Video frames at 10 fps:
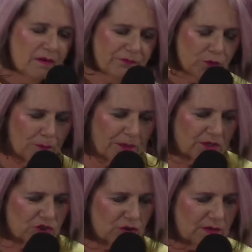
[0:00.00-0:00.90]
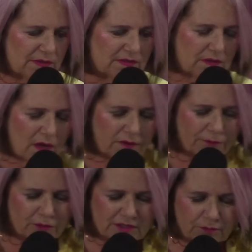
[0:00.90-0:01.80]
a few pictures. Uh,
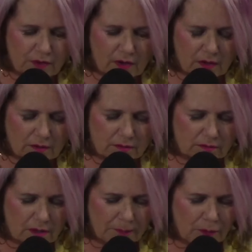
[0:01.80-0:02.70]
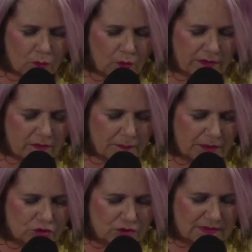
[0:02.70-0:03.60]
first of all, I put one of the
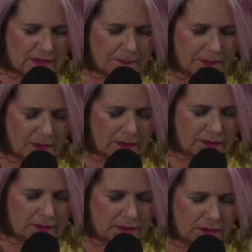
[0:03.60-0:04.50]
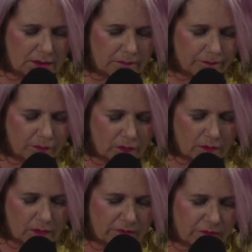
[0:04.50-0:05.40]
pictures up on, um, on